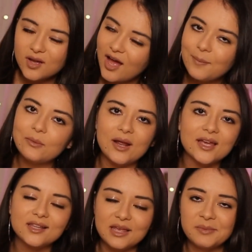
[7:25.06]

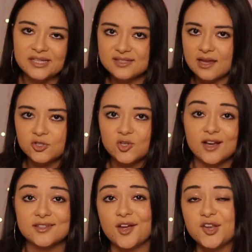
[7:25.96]
copyright claiming
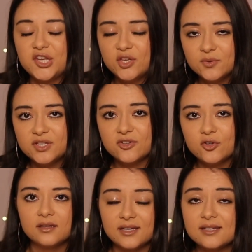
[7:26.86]
soundtracks on
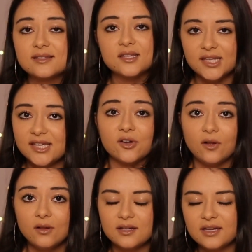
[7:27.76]
YouTube is
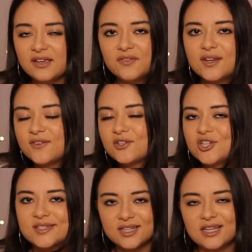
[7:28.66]
legal. Even if you
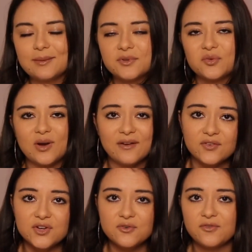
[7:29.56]
just claimed the
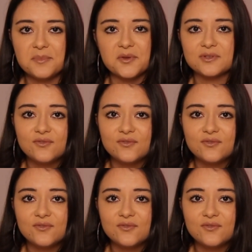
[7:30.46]
revenue from those